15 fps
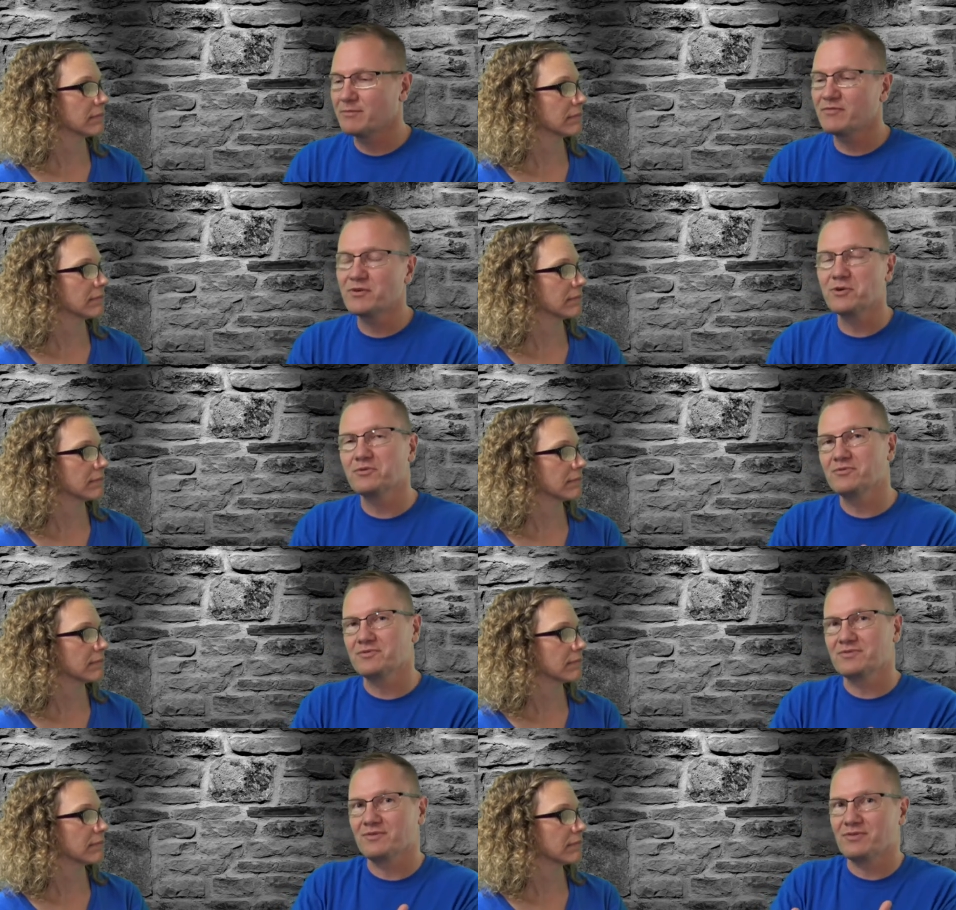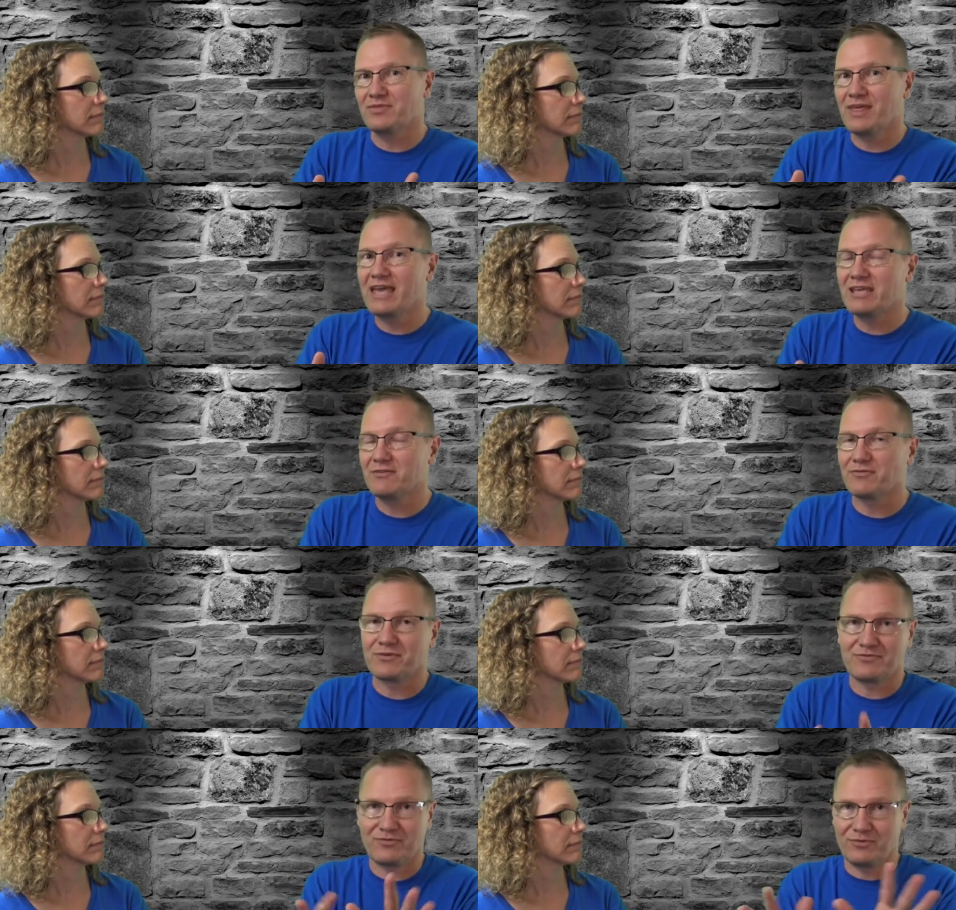Speaker 1: of you, thank you
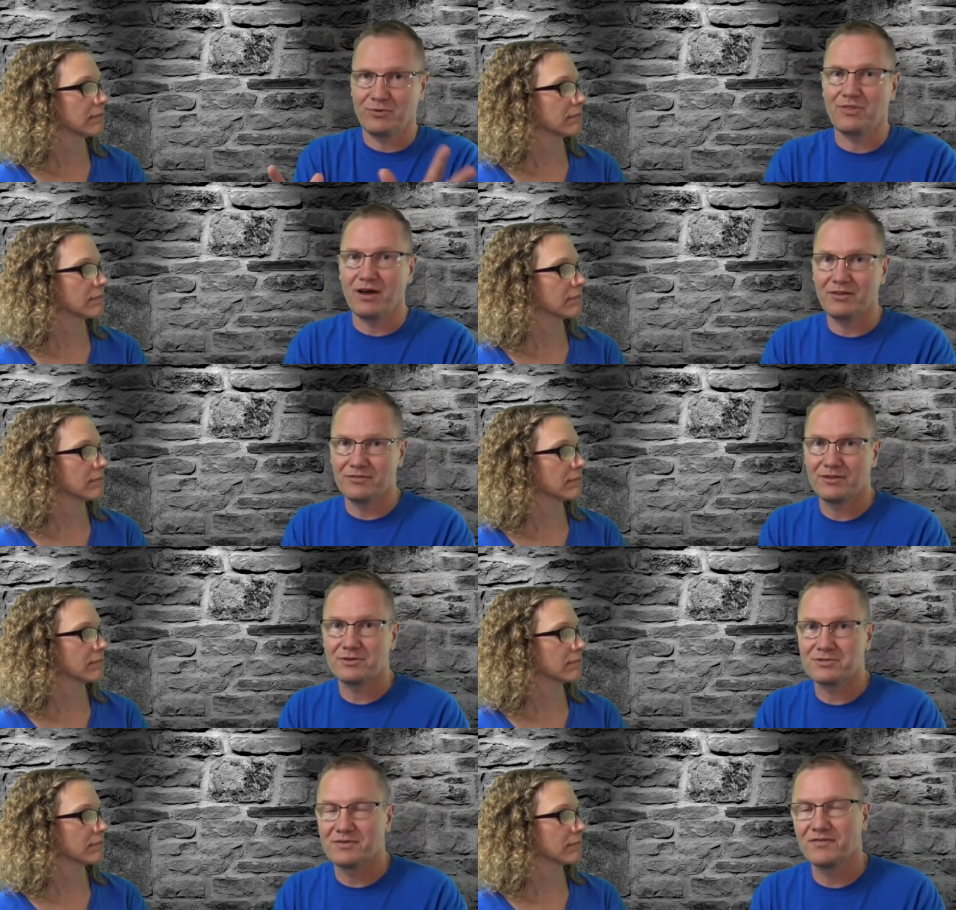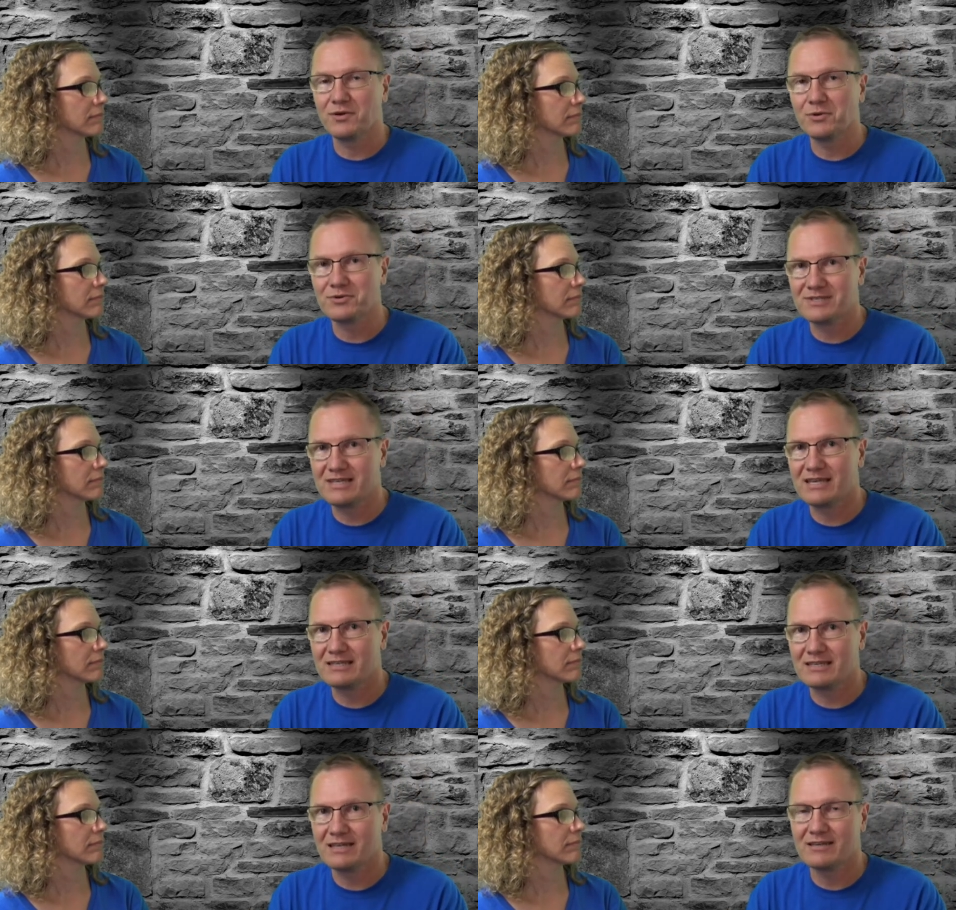for, for all of those of you who
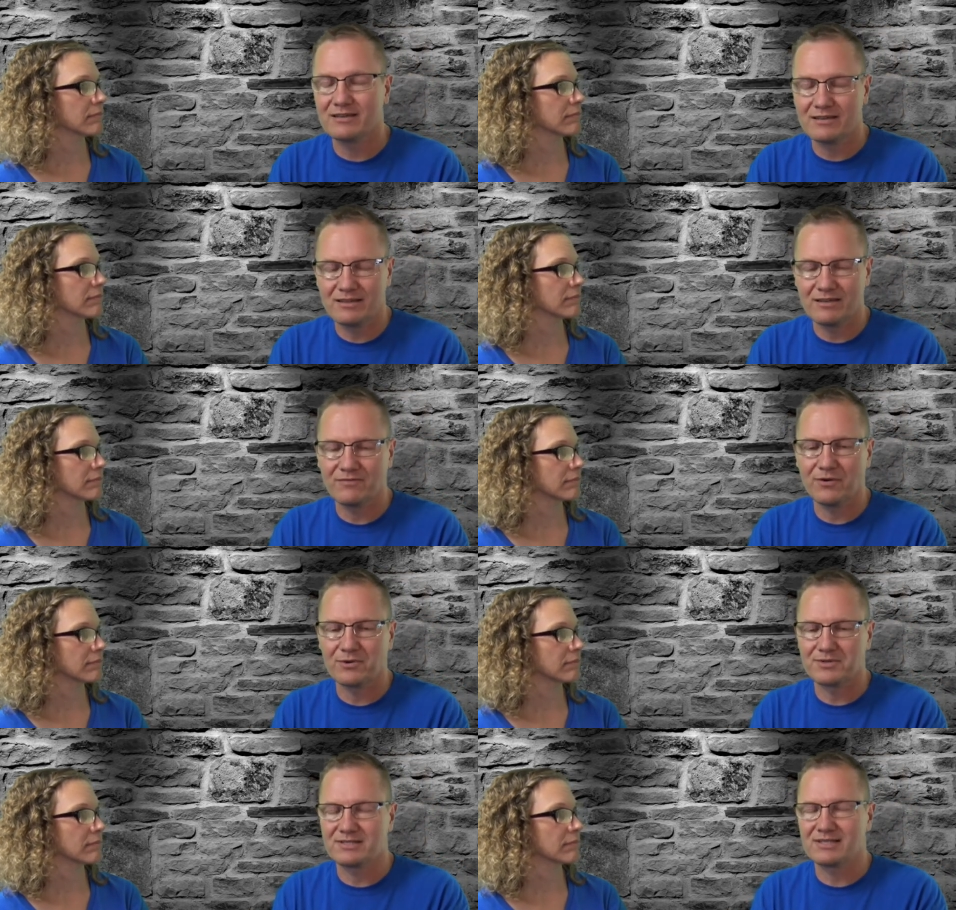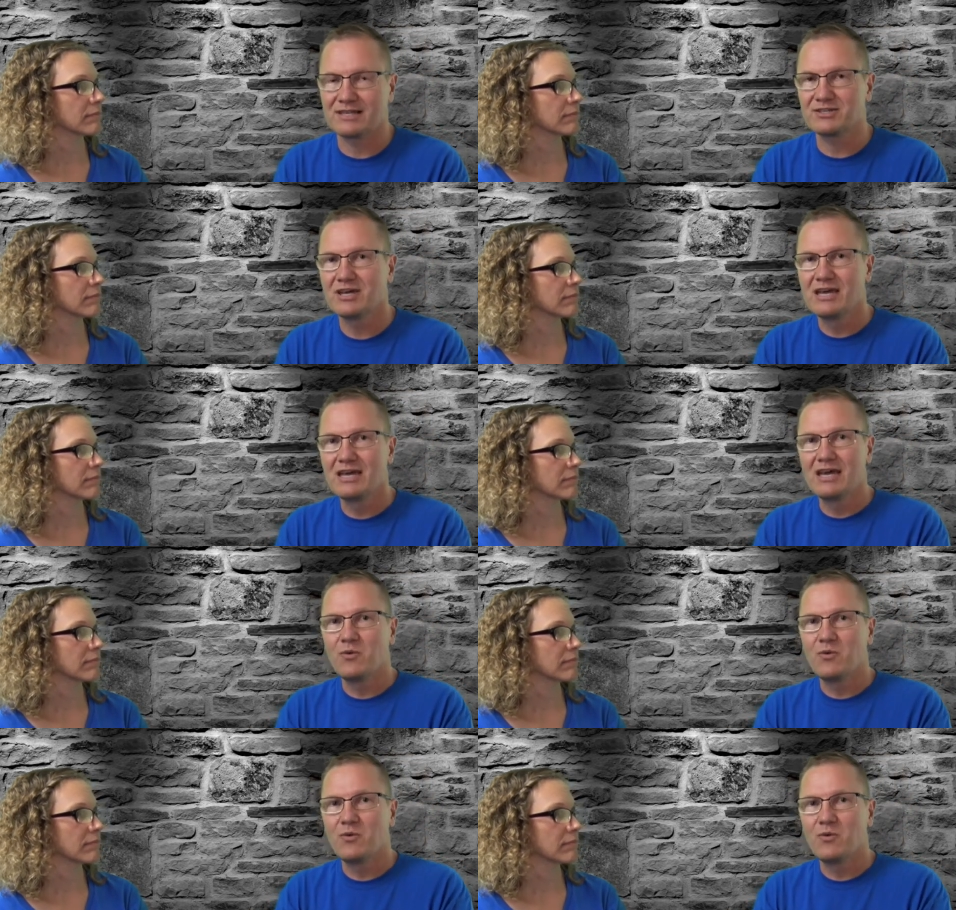sent in the photos and such.